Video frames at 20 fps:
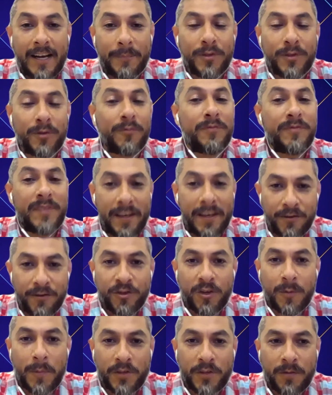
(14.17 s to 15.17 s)
So thank you
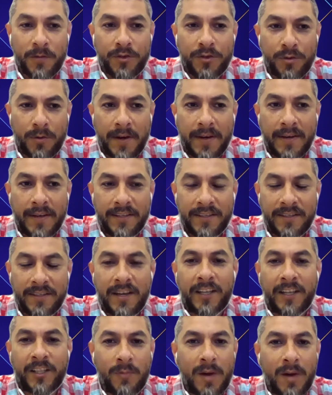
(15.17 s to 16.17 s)
so much for joining us,
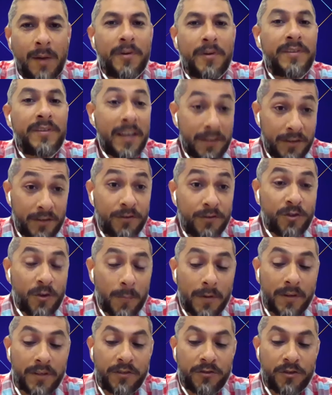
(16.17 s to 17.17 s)
Dr. Bomber. Thank you
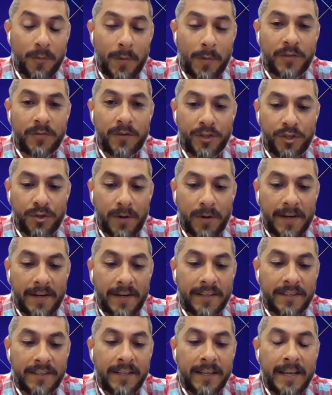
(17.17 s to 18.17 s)
so much for joining
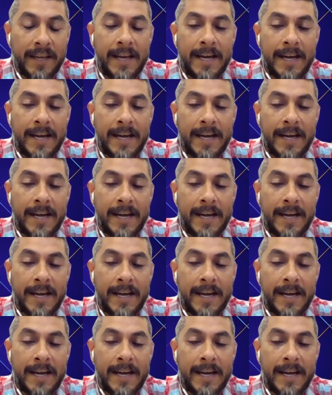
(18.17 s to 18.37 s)
us.